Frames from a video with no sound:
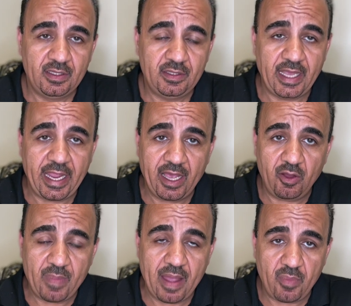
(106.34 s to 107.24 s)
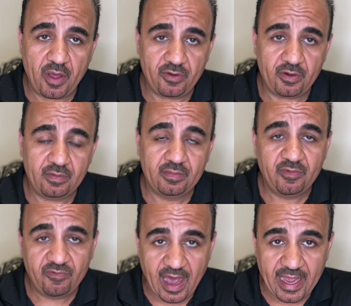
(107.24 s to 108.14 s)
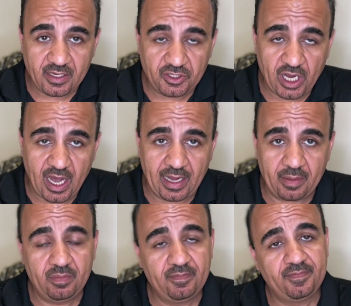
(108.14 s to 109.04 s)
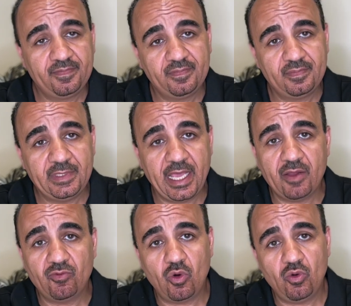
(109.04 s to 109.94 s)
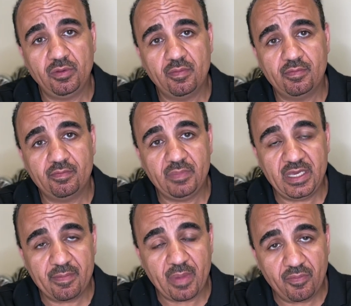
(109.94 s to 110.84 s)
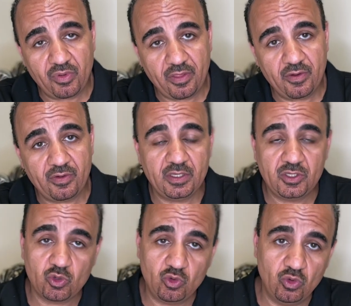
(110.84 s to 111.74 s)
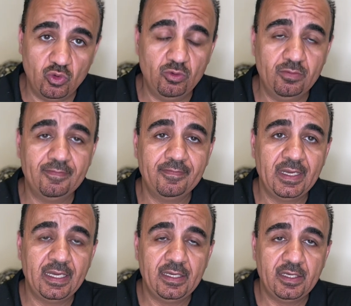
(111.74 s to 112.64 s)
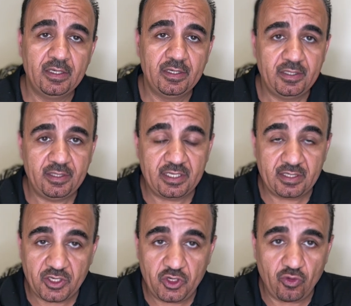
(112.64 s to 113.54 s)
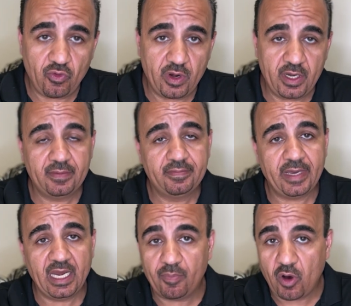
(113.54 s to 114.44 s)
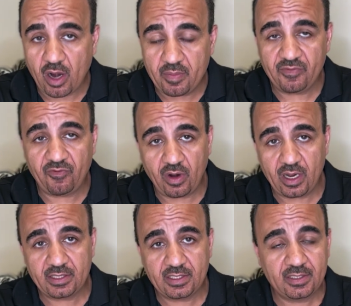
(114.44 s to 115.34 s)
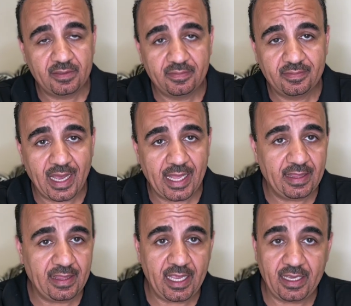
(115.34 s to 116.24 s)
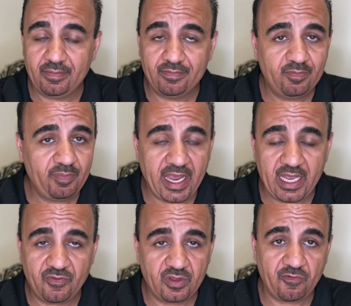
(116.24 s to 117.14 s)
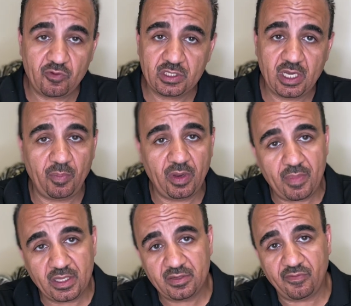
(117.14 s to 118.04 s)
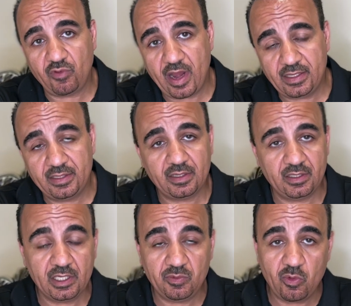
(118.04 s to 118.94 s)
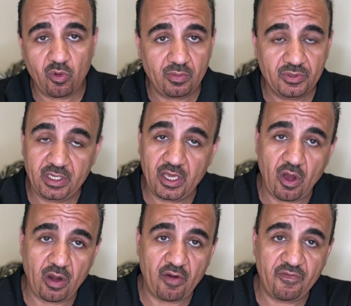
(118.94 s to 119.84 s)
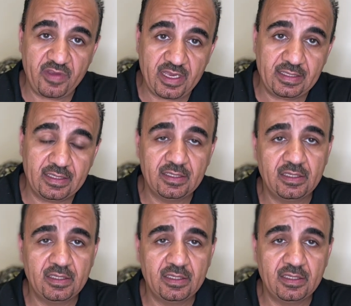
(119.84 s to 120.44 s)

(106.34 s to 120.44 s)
They helped my mother find a job. They enrolled me and my brother in school. They secured an apartment for us, and they paid for the first couple of months of rent until we were able to get on our feet.